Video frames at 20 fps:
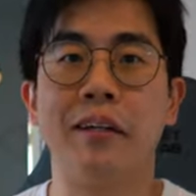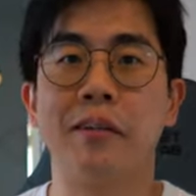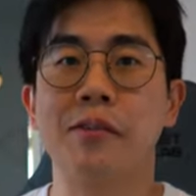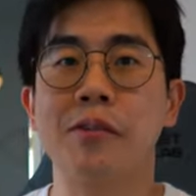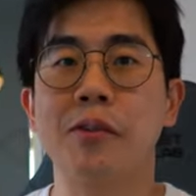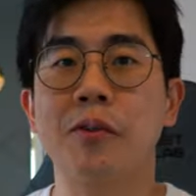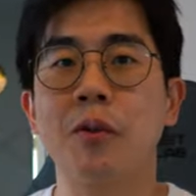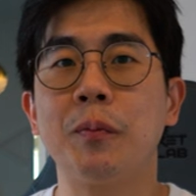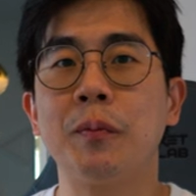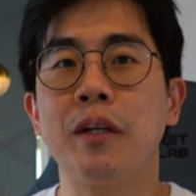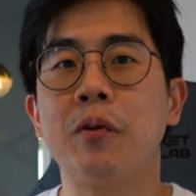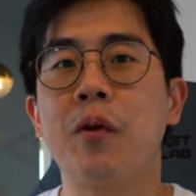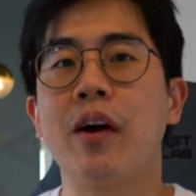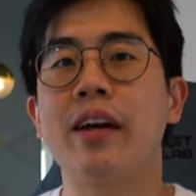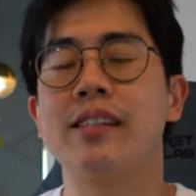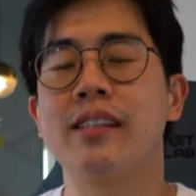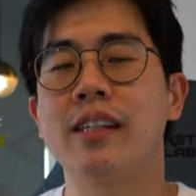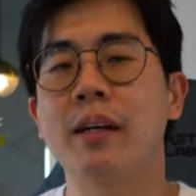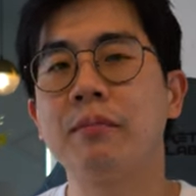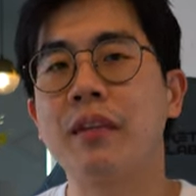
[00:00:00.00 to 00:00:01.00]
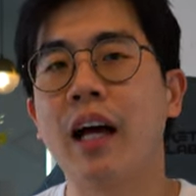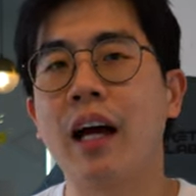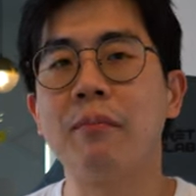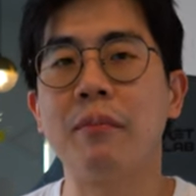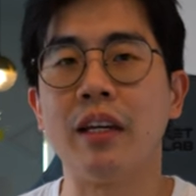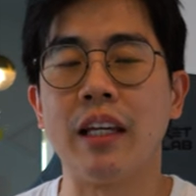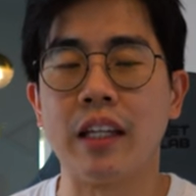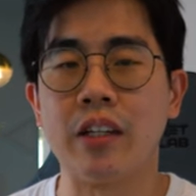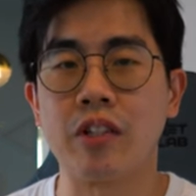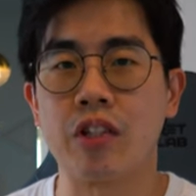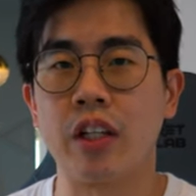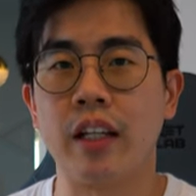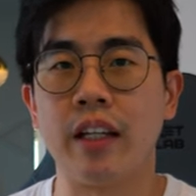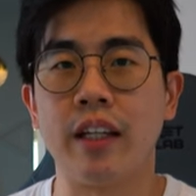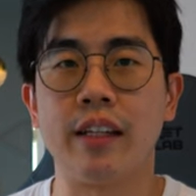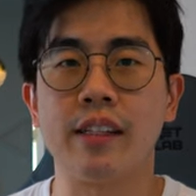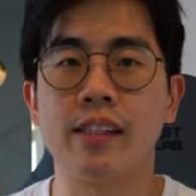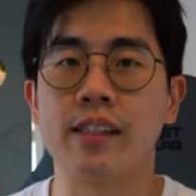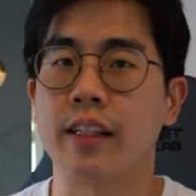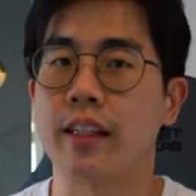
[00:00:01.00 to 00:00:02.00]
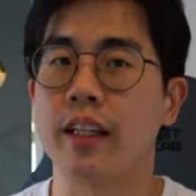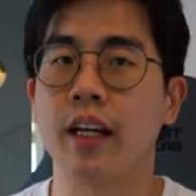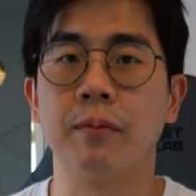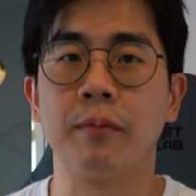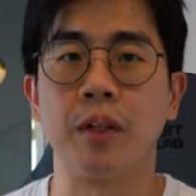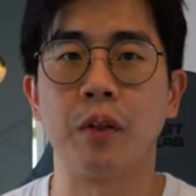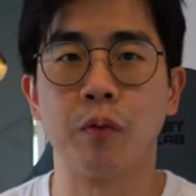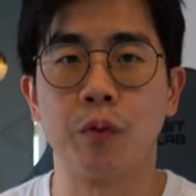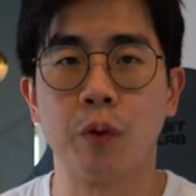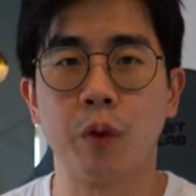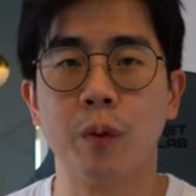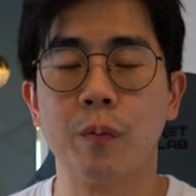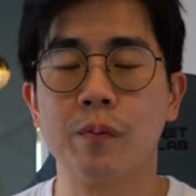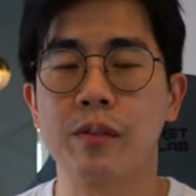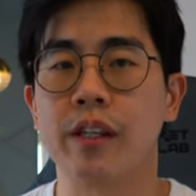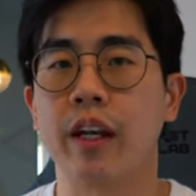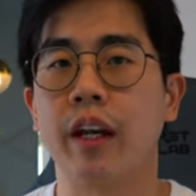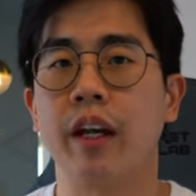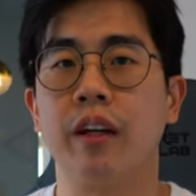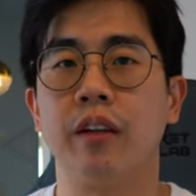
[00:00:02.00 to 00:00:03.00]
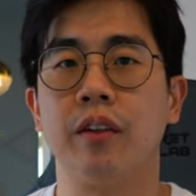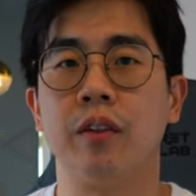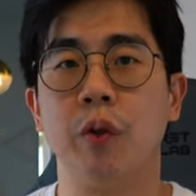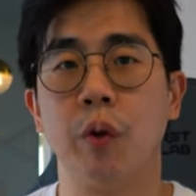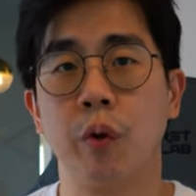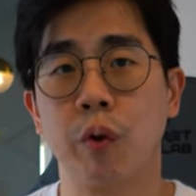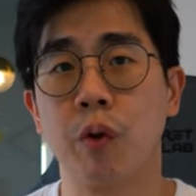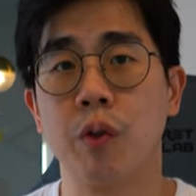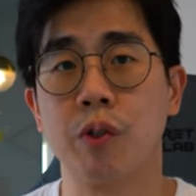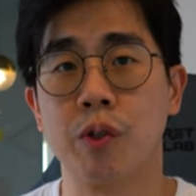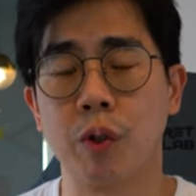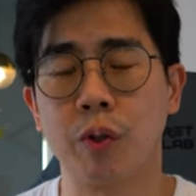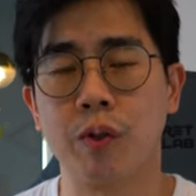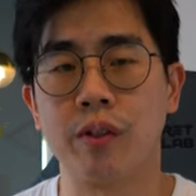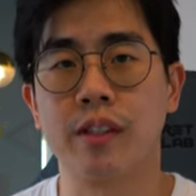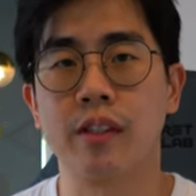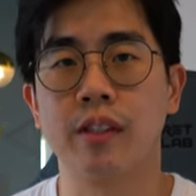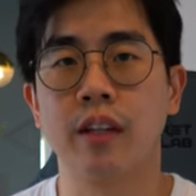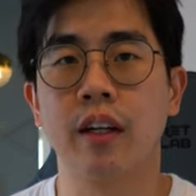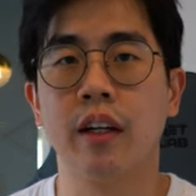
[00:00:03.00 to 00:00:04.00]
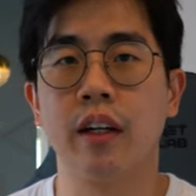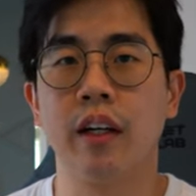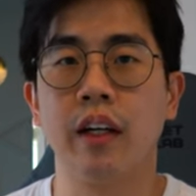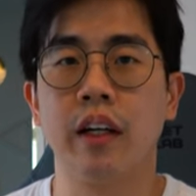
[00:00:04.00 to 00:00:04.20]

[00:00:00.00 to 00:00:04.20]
It also took me quite some time initially setting up the rooms and no-go zones.